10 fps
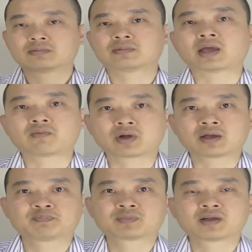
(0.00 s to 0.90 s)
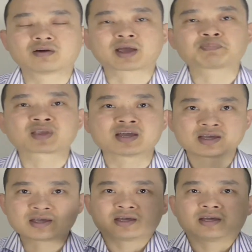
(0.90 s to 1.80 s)
that way. Okay.
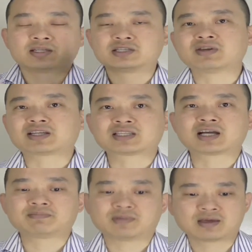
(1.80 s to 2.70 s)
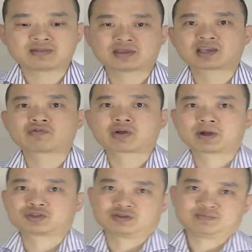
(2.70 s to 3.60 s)
See you next time, and thank you very
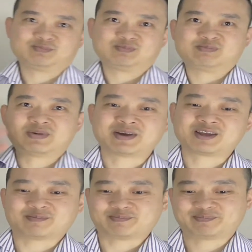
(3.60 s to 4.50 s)
much. Bye bye.